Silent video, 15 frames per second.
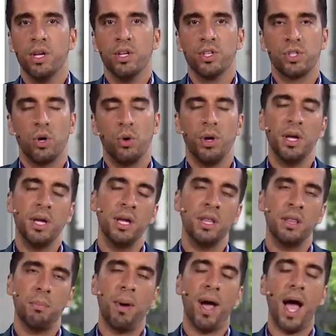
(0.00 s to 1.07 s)
So in
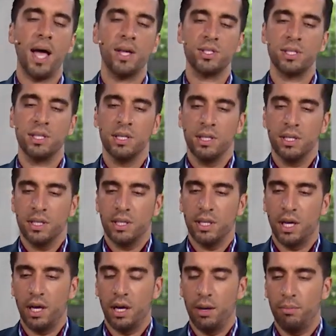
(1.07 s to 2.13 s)
the past,
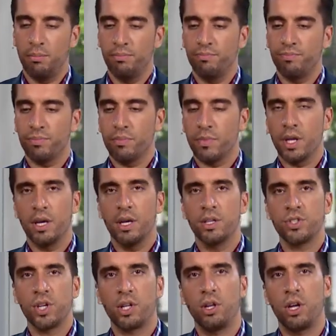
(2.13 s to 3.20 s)
um,
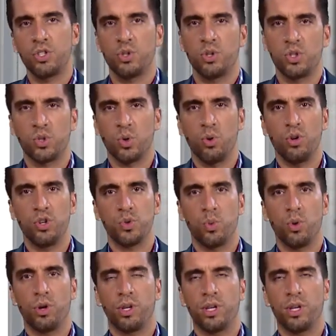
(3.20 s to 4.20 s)
psychological disorders were